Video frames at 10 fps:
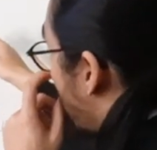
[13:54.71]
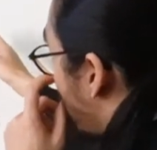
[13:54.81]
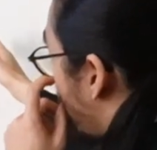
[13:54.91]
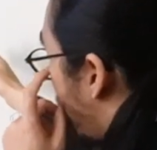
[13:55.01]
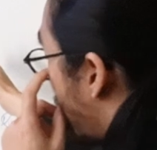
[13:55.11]
or a
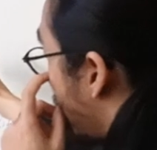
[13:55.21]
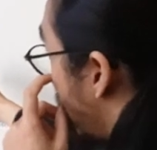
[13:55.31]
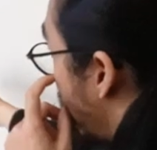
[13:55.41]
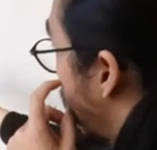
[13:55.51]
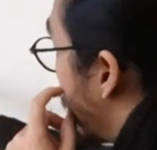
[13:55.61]
child,
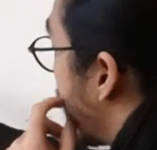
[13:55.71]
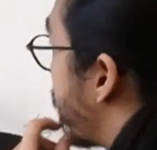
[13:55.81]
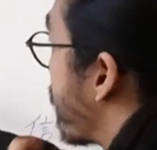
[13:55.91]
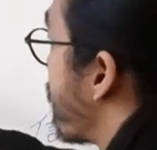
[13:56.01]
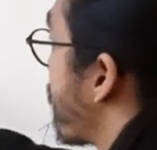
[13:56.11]

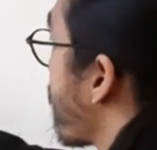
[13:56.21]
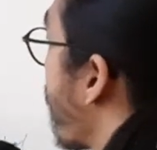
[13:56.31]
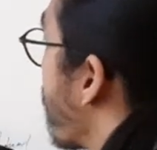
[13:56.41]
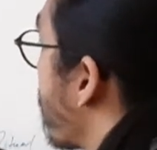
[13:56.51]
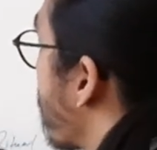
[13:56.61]
but in this
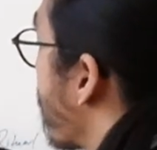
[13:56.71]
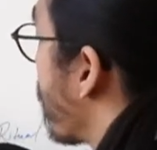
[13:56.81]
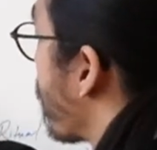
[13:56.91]
case is